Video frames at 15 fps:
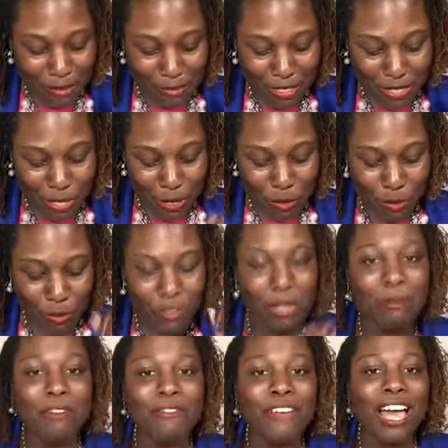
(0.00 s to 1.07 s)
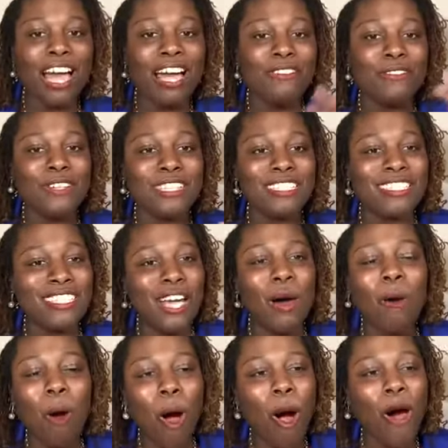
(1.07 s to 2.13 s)
So number 5 was
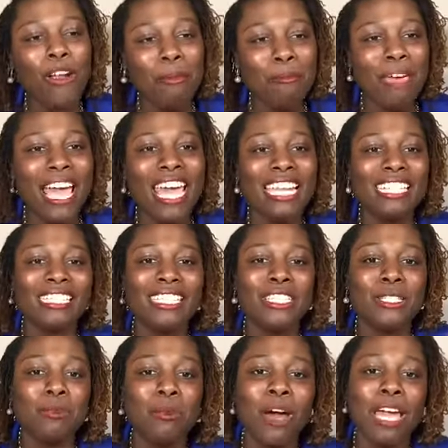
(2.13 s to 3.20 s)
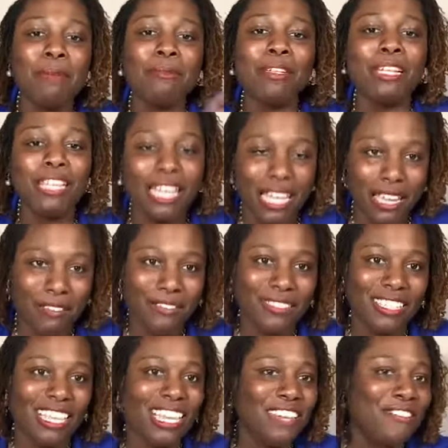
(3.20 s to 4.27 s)
don't automatically swipe left
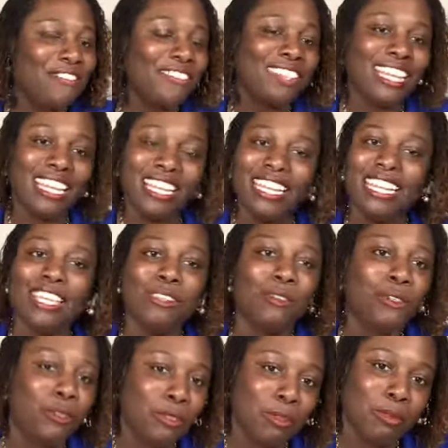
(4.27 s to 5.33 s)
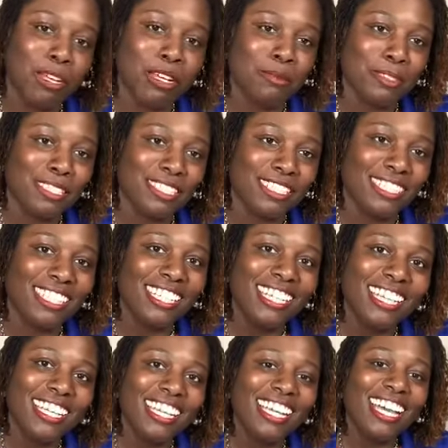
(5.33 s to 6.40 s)
if they didn't give you goosebumps.
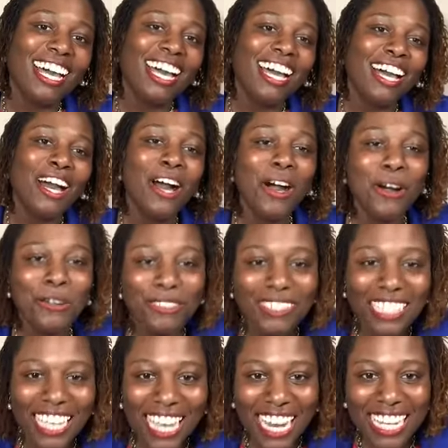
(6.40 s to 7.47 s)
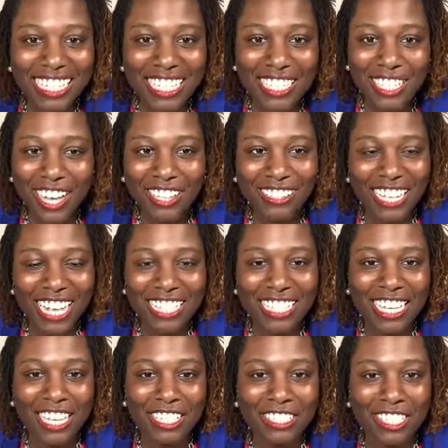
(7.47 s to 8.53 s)
Oh, and I see Dr.
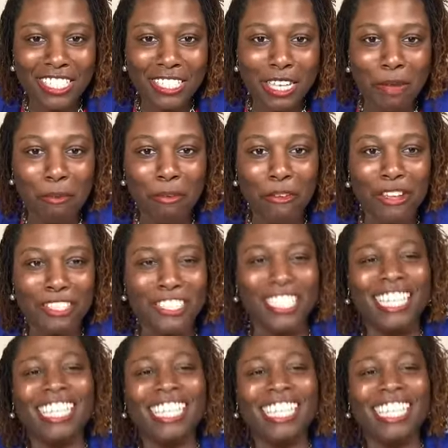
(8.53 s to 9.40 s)
Isaiah just said preach.